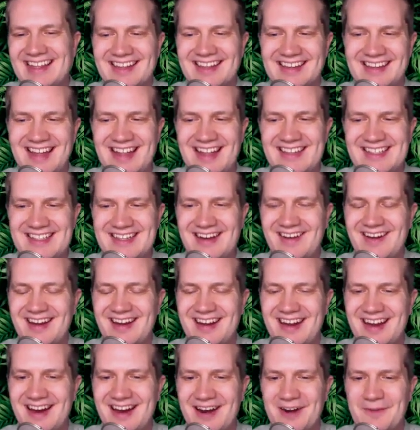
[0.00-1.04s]
Let's
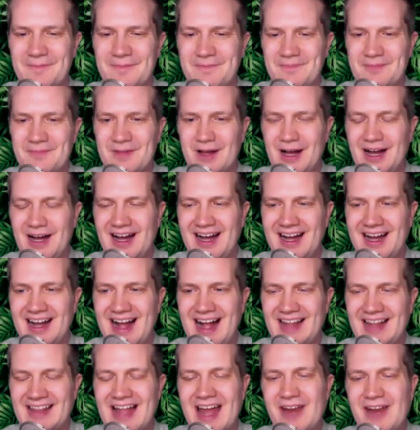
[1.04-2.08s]
start here.
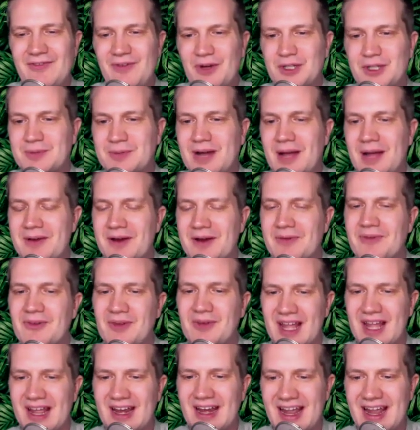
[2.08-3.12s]
A lot of folks probably are
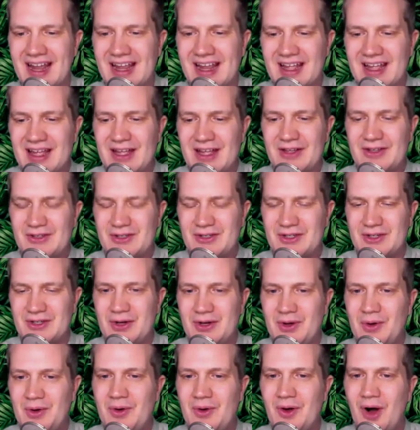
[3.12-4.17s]
relating
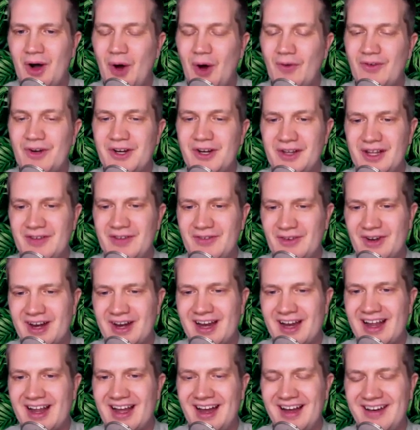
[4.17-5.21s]
to over
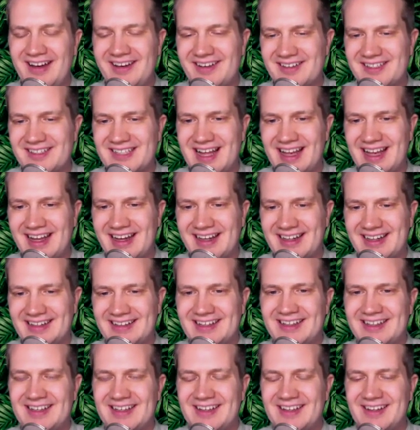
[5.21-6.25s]
delivering, underselling.
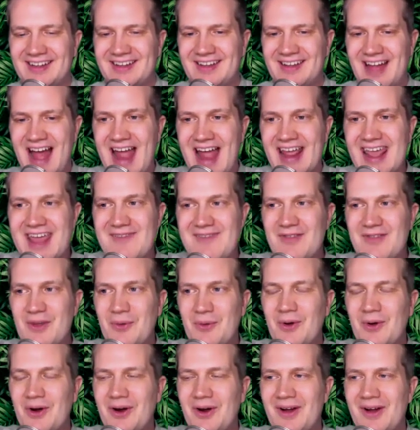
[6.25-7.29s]
I give
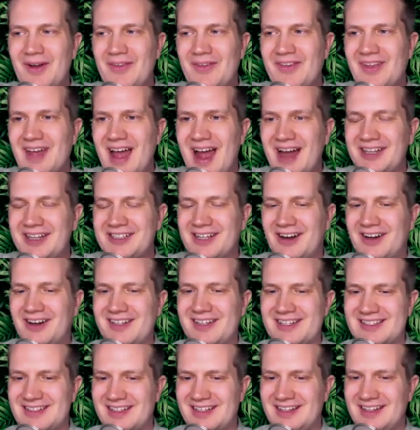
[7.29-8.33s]
the world, I
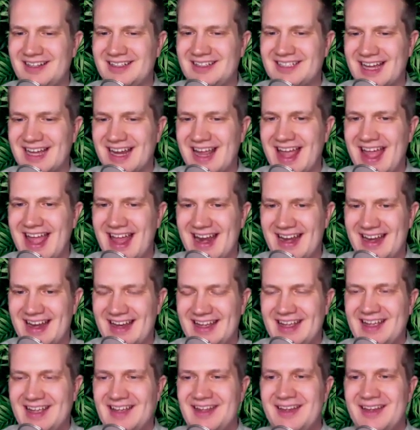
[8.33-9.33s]
charge as little as I can.